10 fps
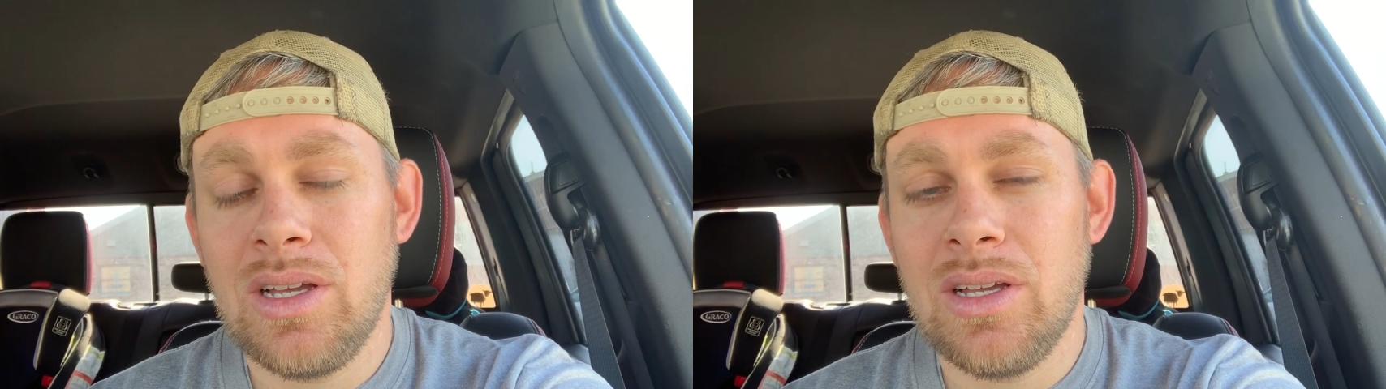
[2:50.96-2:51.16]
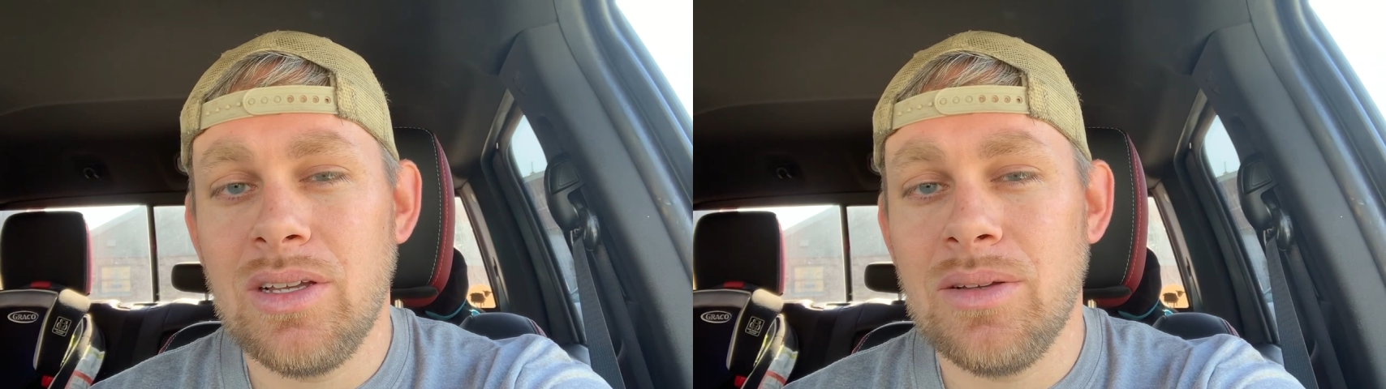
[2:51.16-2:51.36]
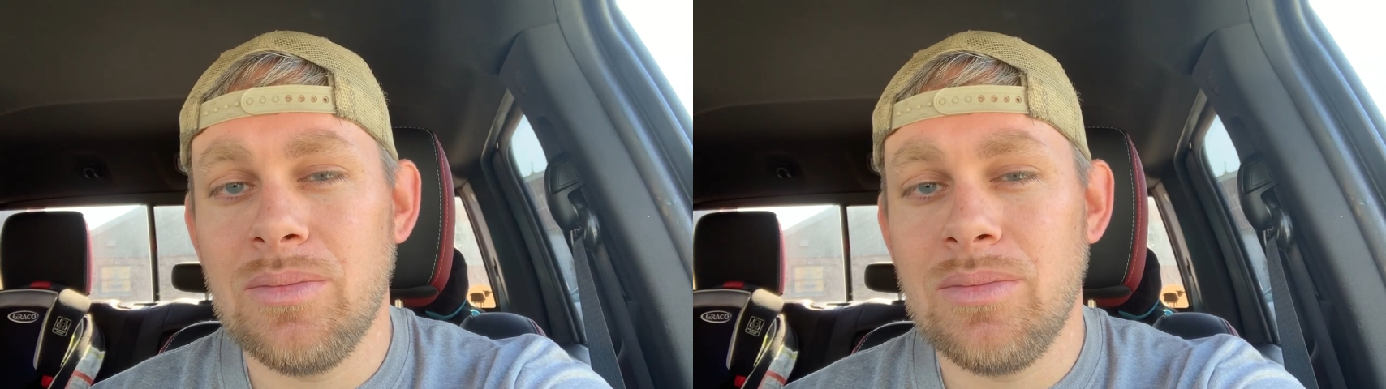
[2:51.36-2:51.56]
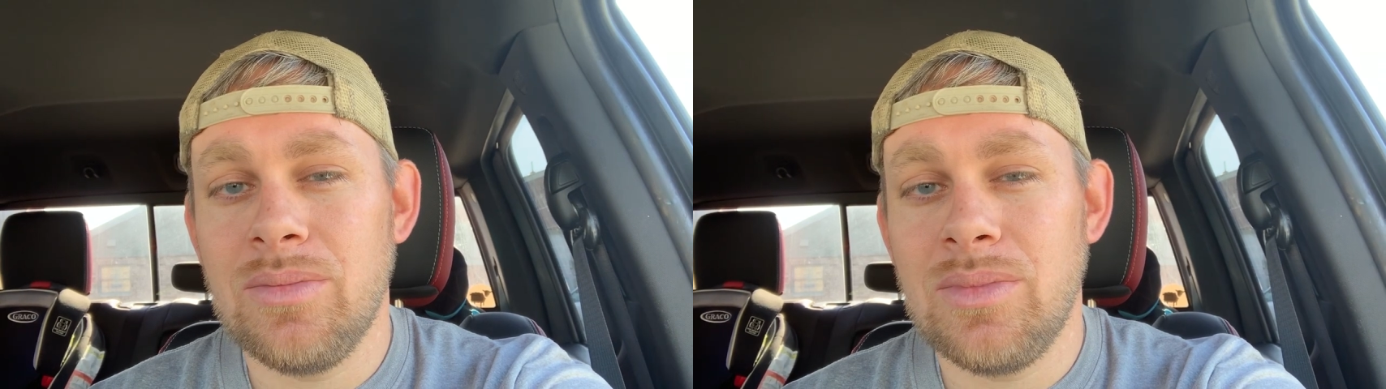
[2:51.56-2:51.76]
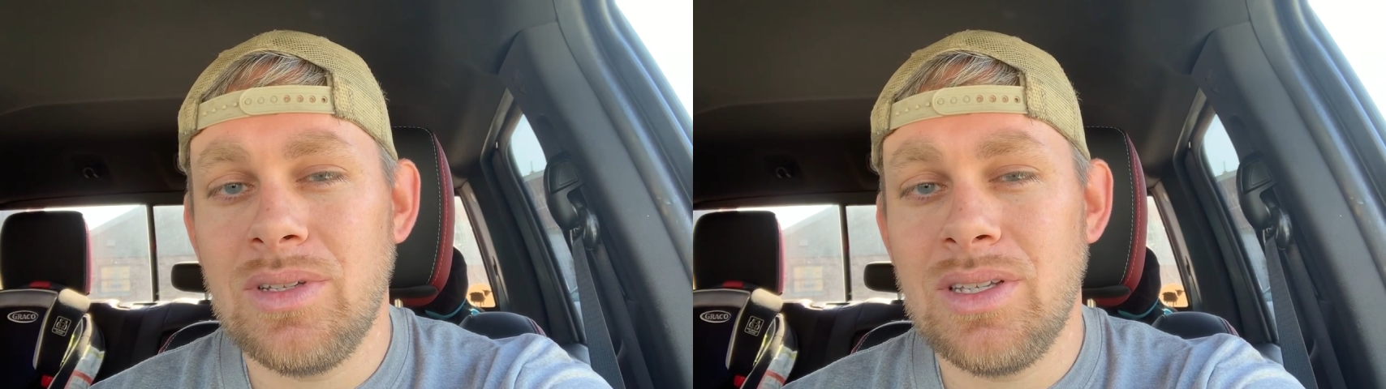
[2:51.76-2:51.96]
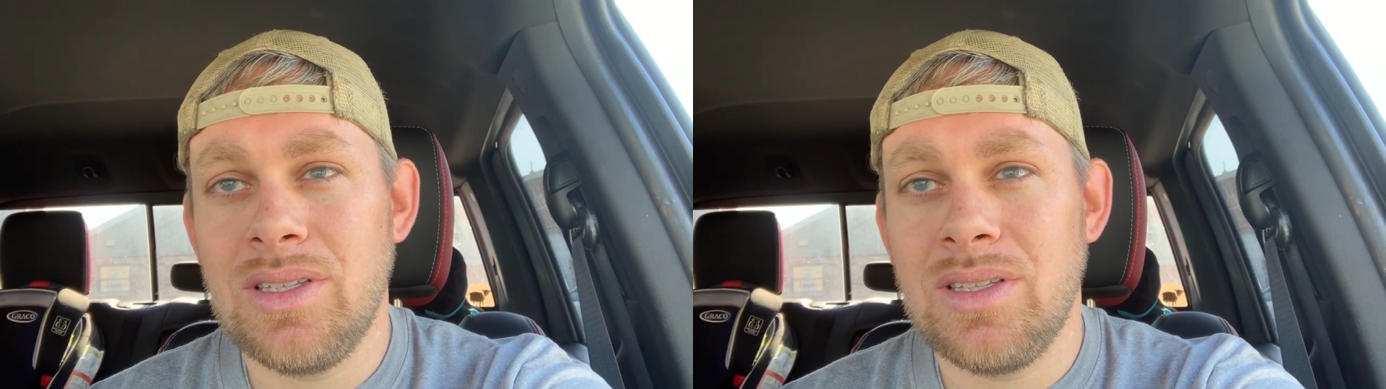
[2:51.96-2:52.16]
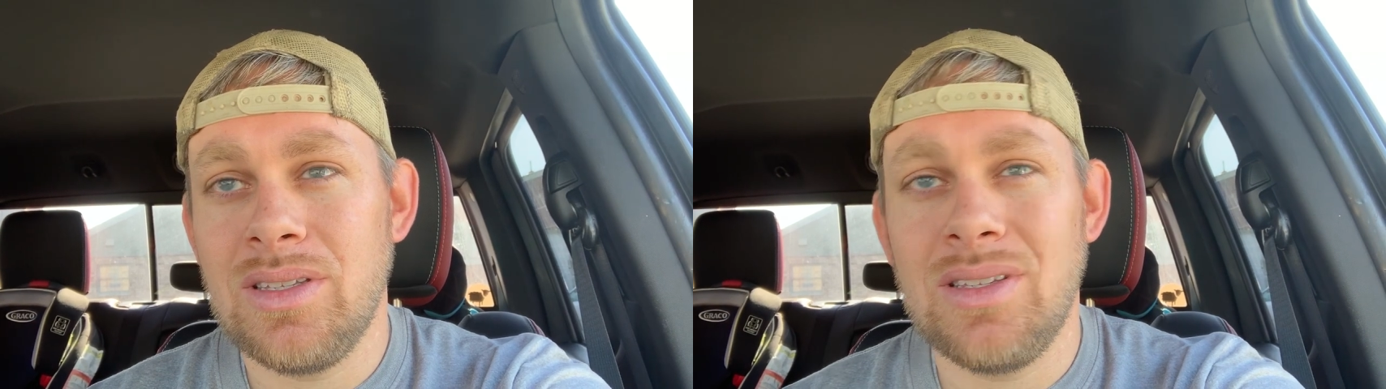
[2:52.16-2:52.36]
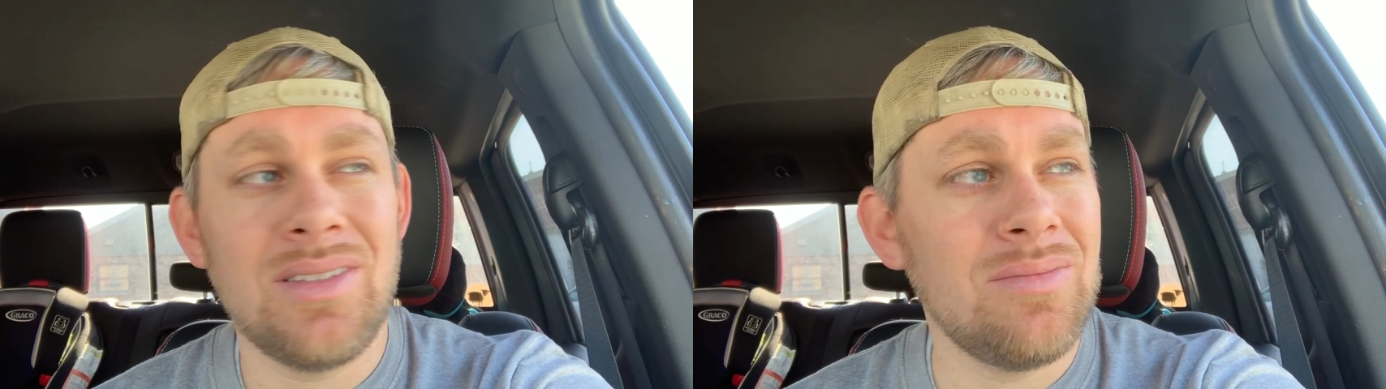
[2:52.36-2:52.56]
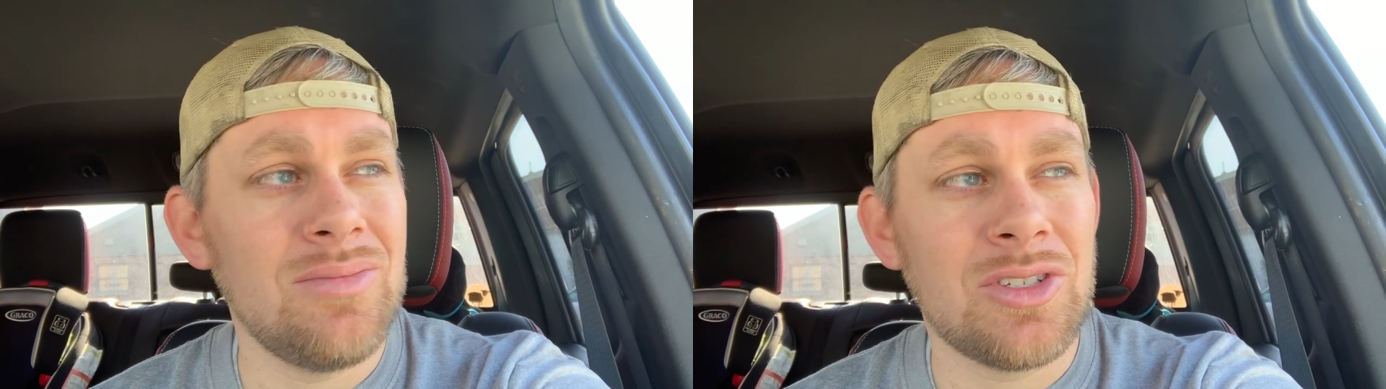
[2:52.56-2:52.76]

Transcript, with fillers: Um, it,